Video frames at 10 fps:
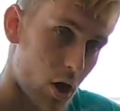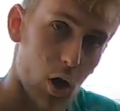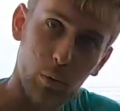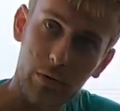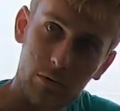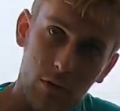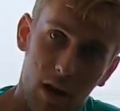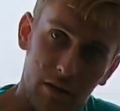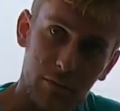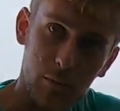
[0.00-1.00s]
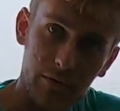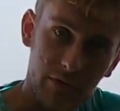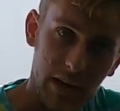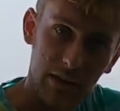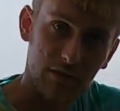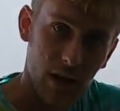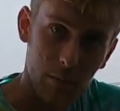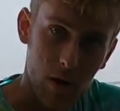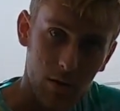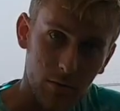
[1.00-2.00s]
all-wheel drive ones, the XI
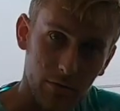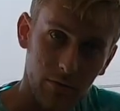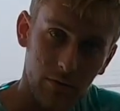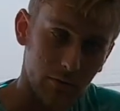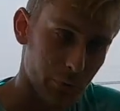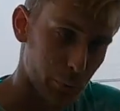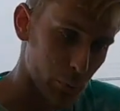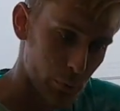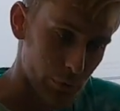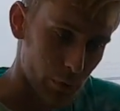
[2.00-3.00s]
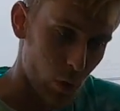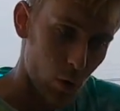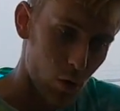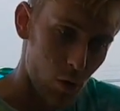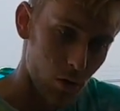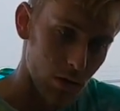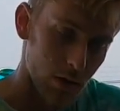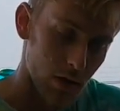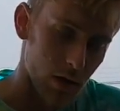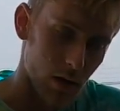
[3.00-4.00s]
models, through the
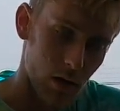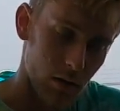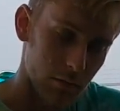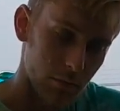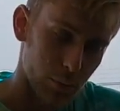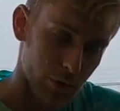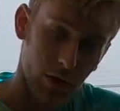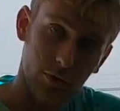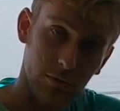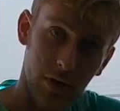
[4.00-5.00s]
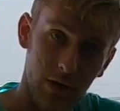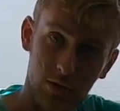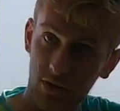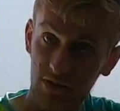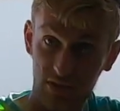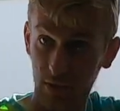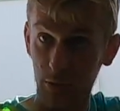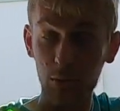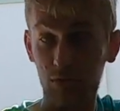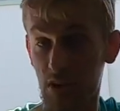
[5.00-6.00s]
whole production range, they still
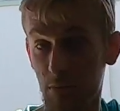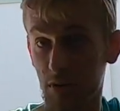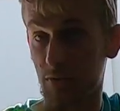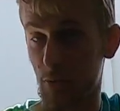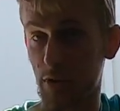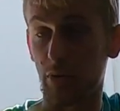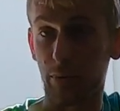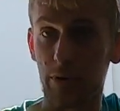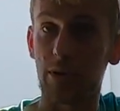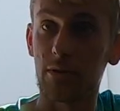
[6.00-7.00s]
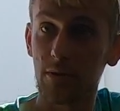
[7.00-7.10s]
used MS43.